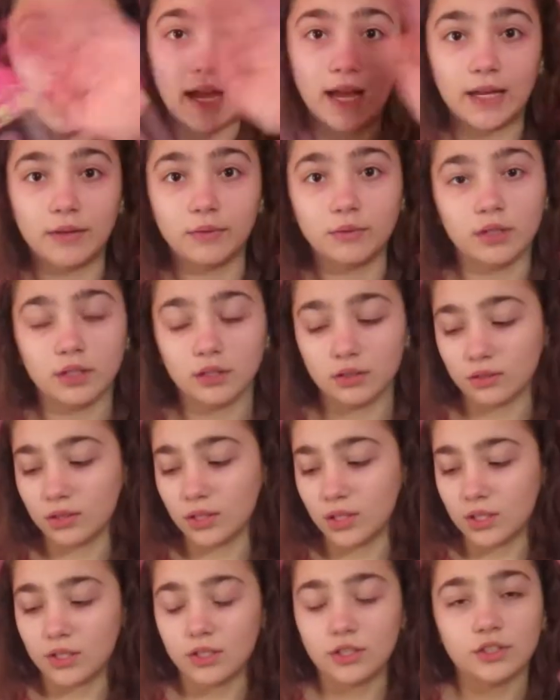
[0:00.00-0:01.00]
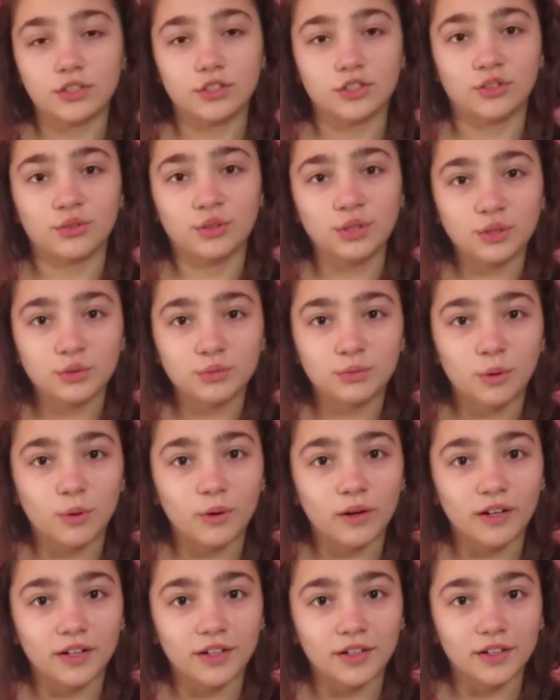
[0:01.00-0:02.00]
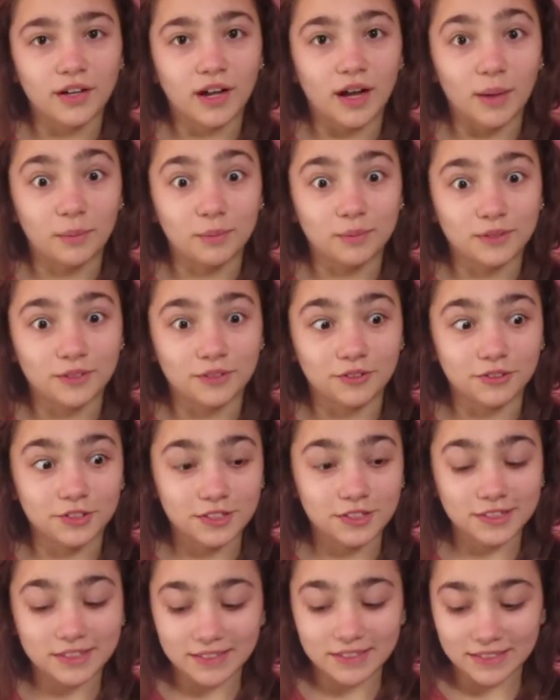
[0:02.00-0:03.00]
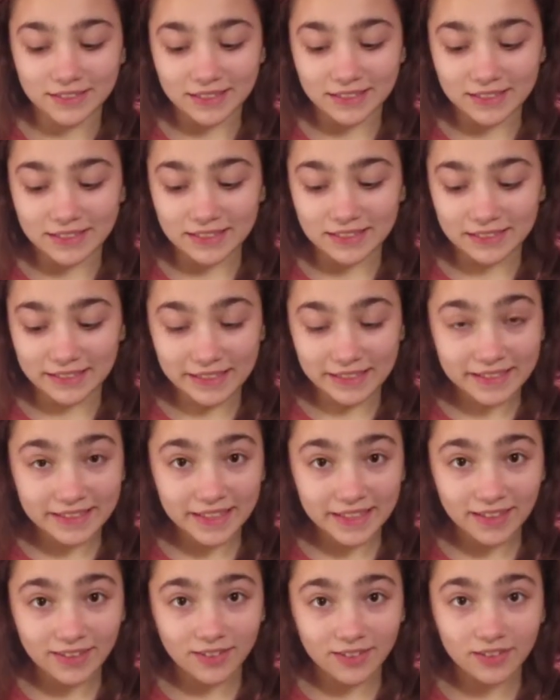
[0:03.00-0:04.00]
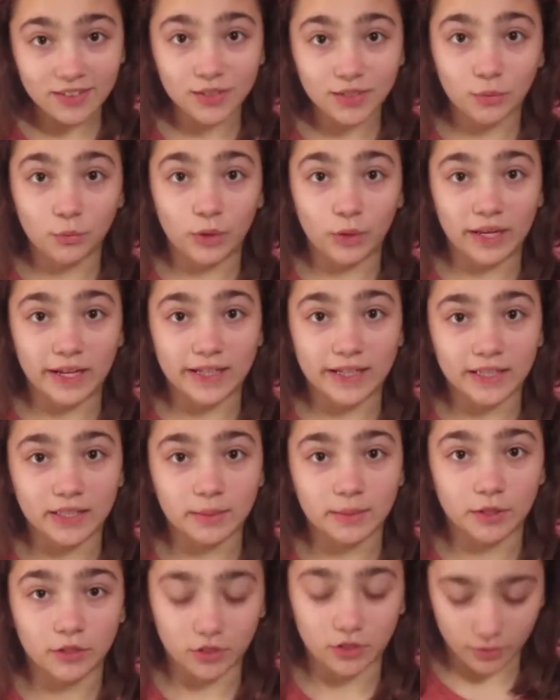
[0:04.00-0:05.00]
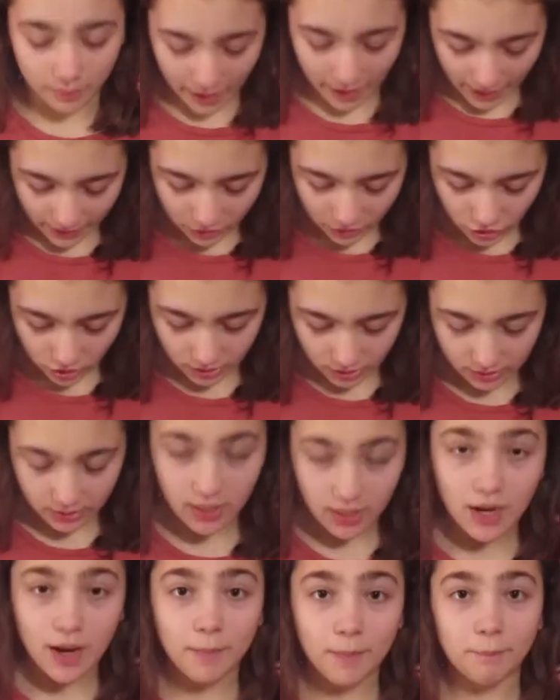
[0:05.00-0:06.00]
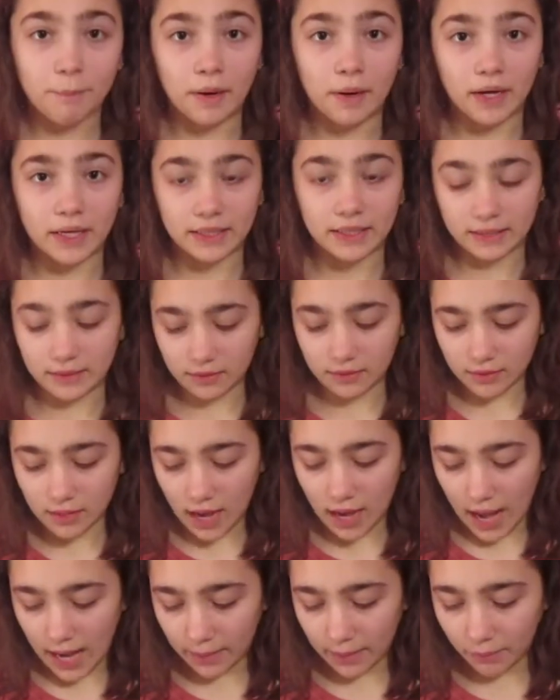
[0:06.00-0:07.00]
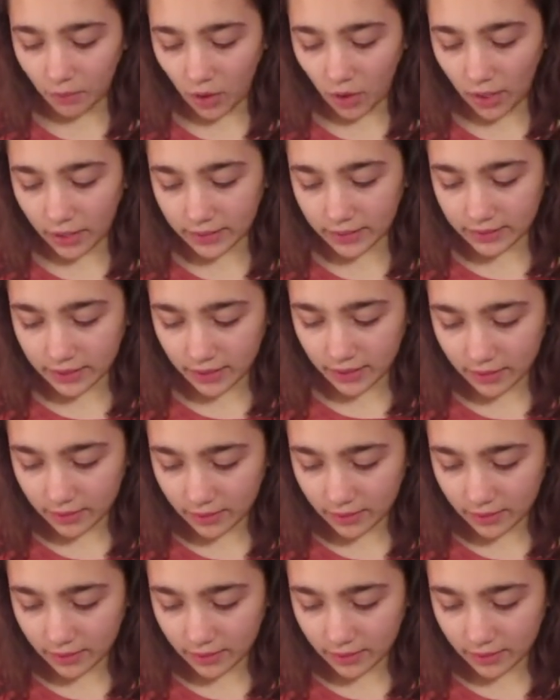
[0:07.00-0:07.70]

I will show you more up close details when I get them out of their packages but I bought